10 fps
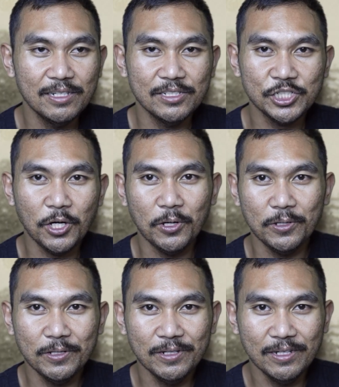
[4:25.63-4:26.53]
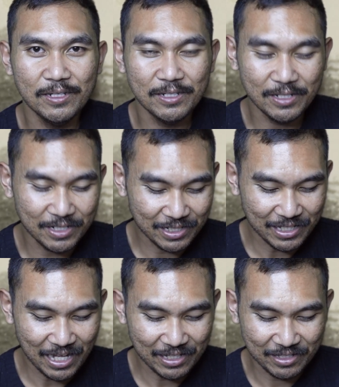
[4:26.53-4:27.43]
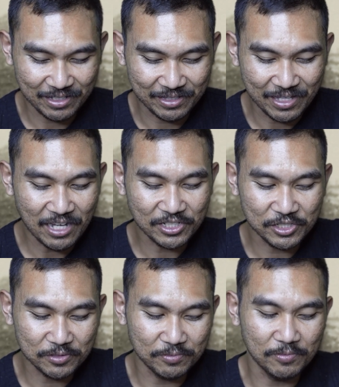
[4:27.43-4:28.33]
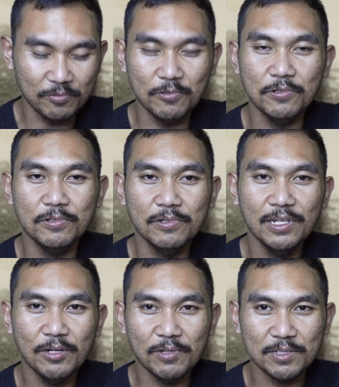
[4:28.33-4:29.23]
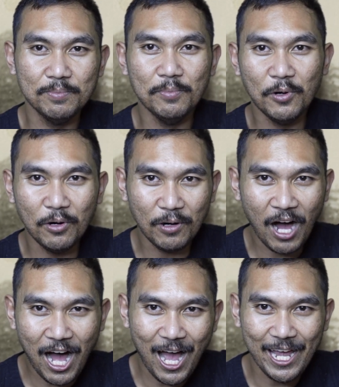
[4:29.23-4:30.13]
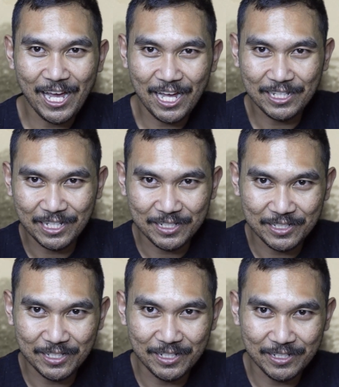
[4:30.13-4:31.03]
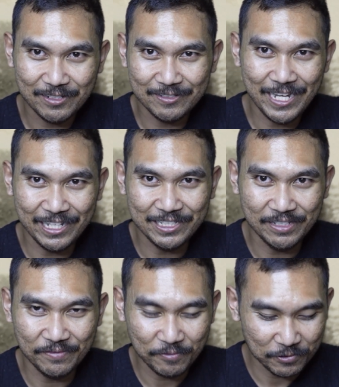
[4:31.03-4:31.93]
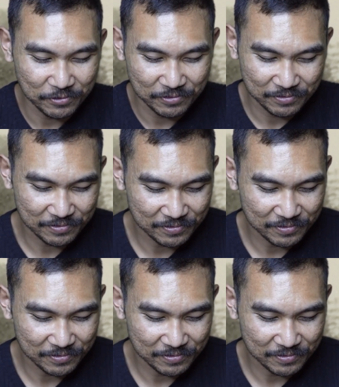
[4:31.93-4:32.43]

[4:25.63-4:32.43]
show that the Dutch rule was more higher than the native rule.